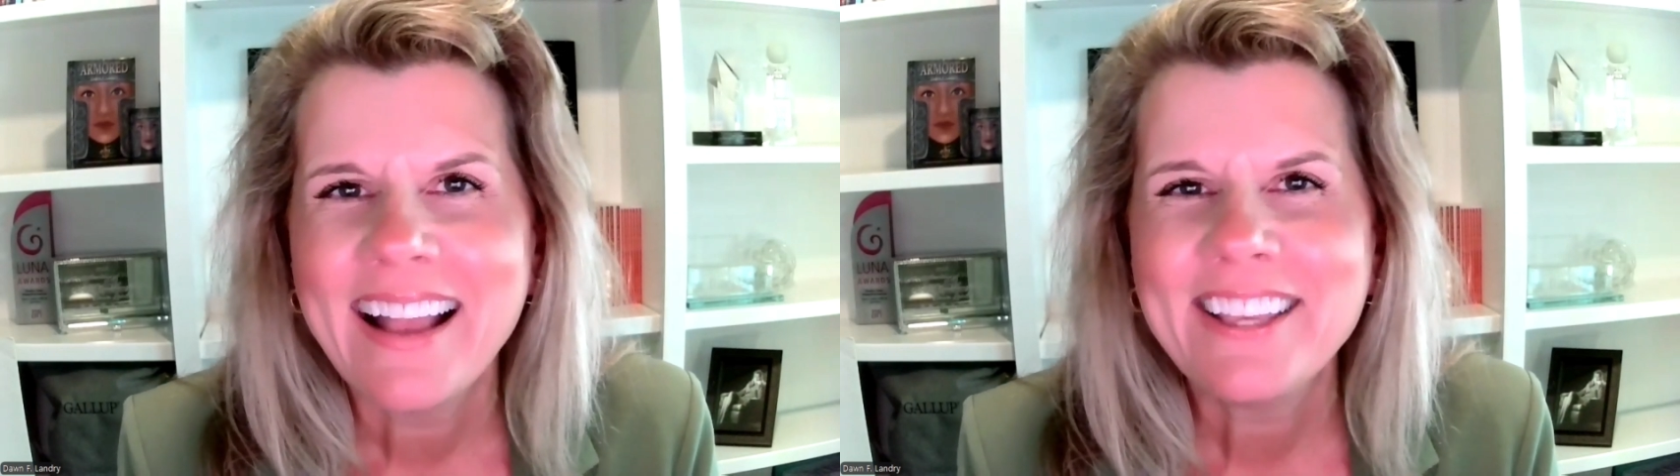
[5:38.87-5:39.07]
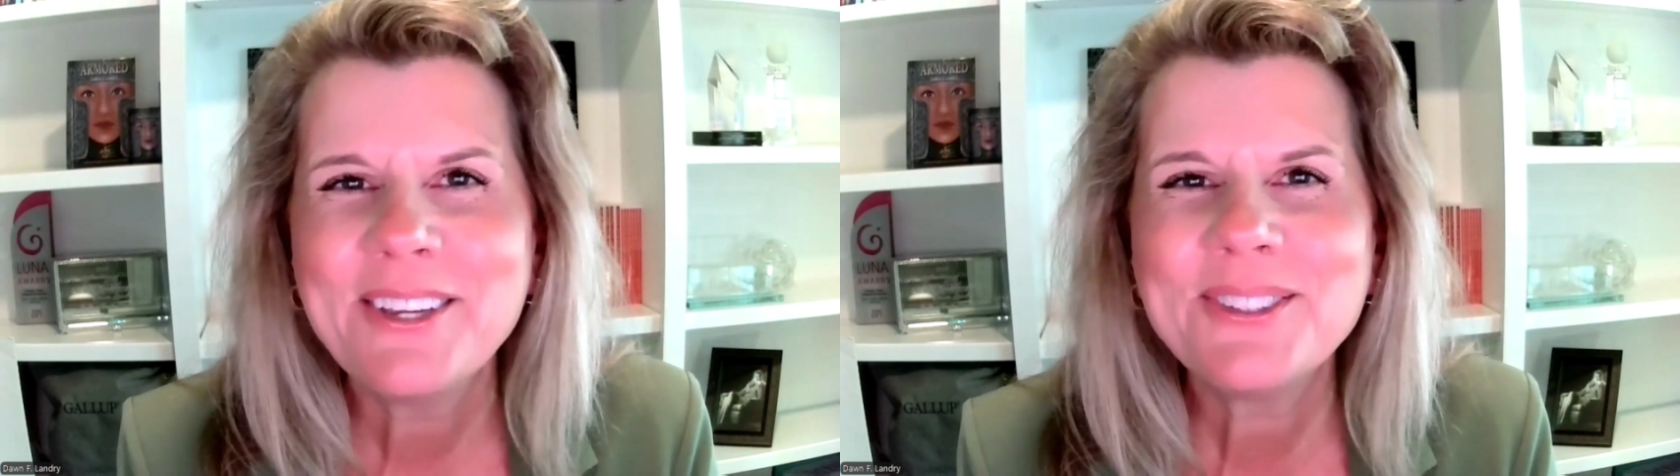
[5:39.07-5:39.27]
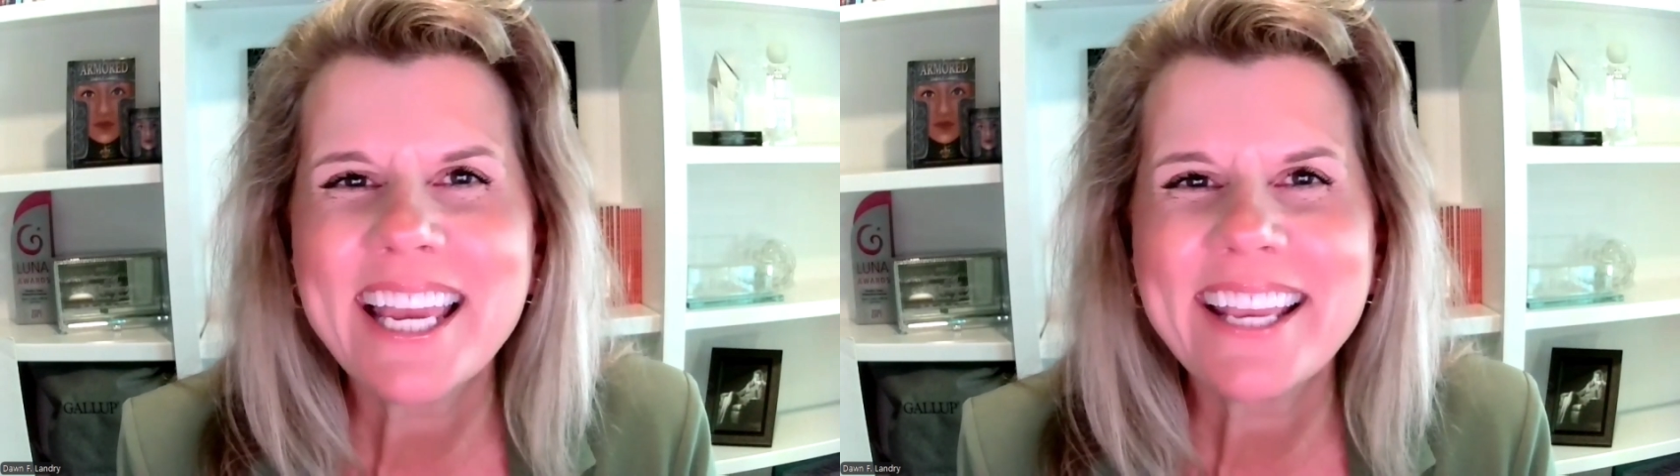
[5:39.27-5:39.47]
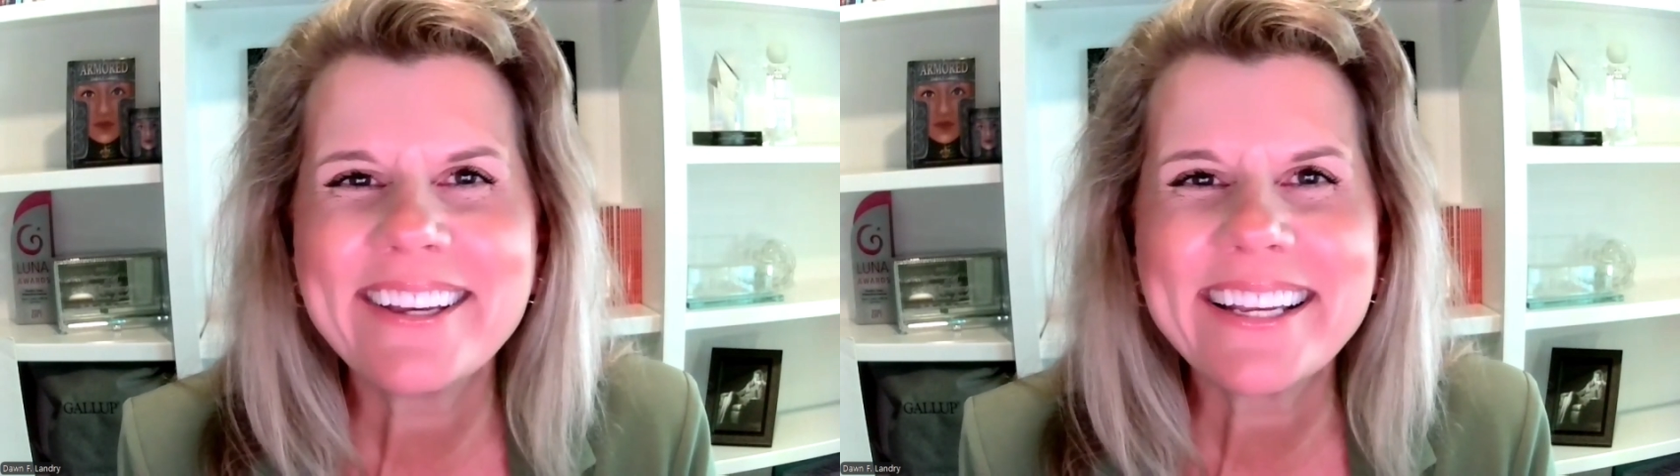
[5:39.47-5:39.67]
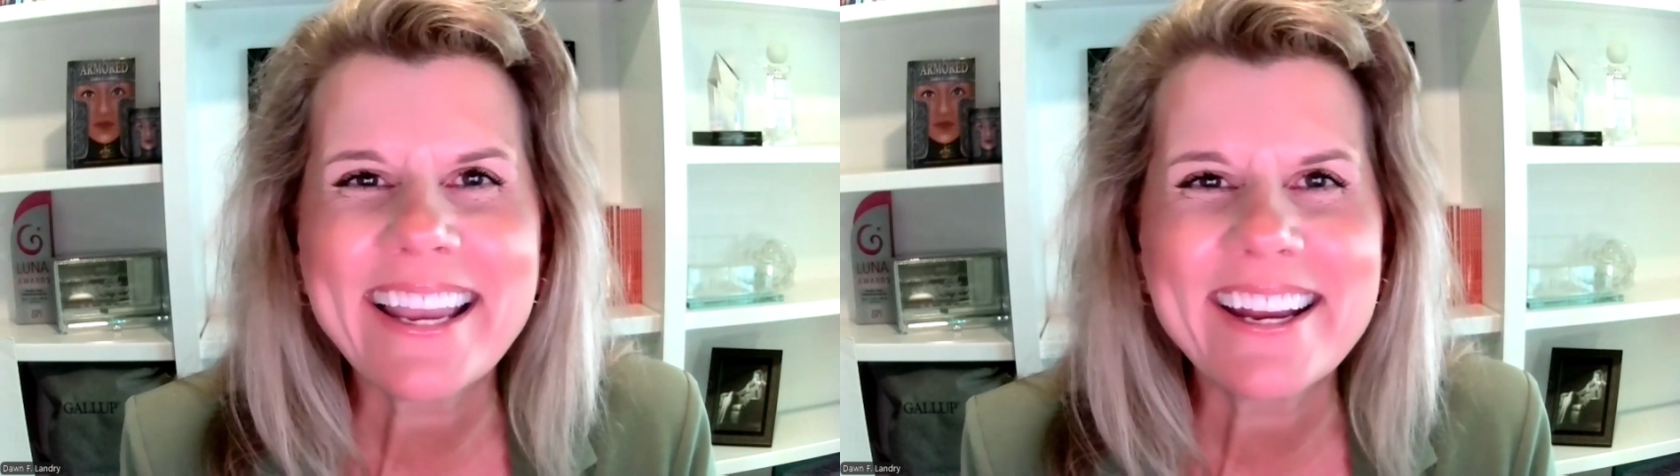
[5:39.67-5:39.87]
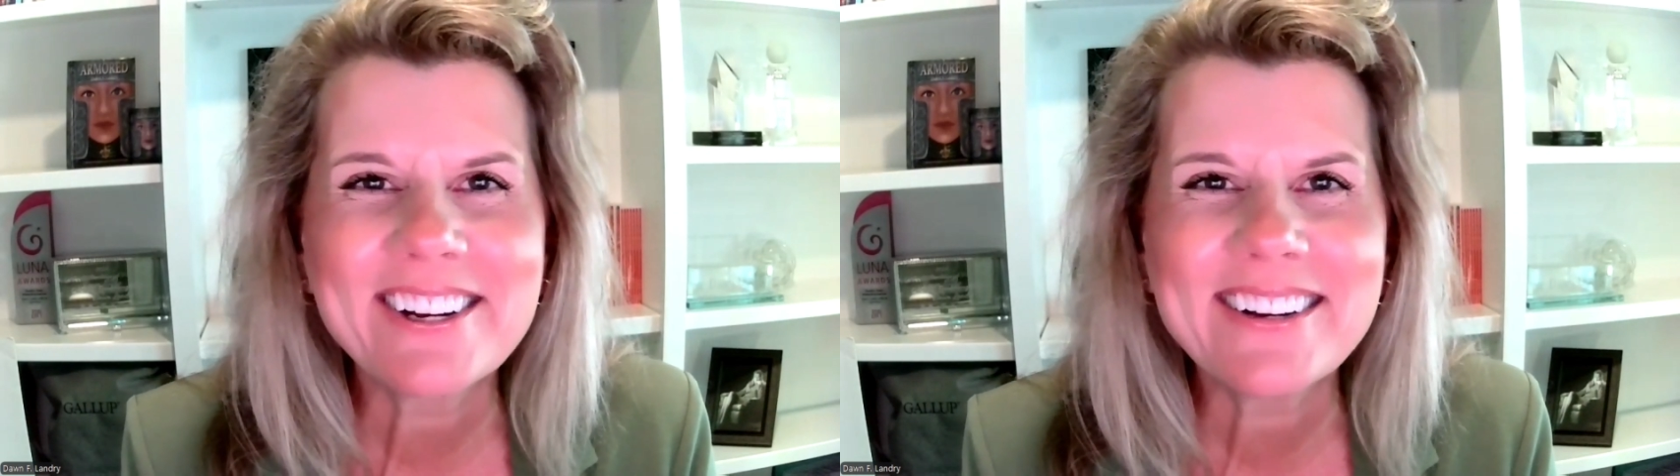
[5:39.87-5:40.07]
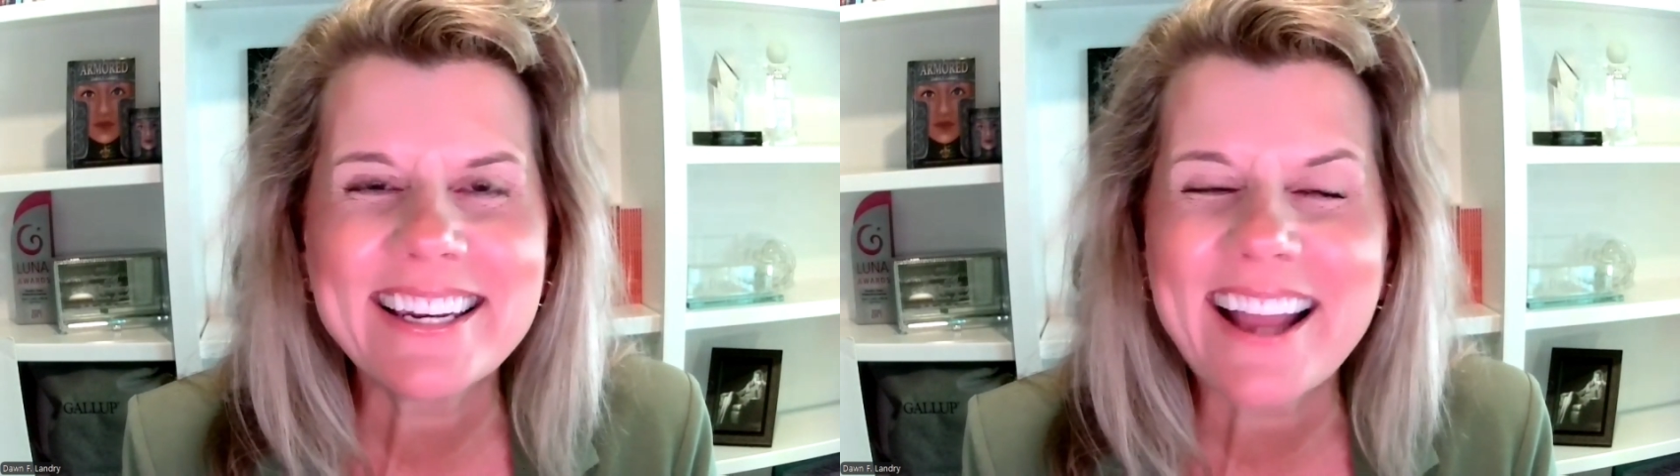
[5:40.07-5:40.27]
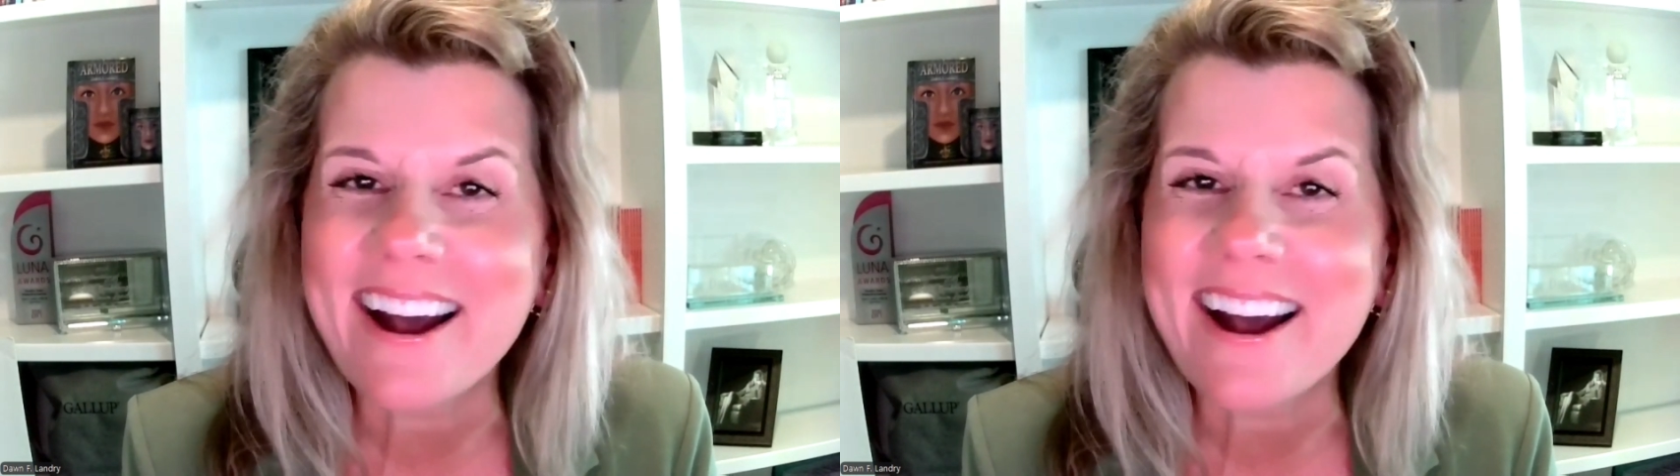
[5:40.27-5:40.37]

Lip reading: You take good care, and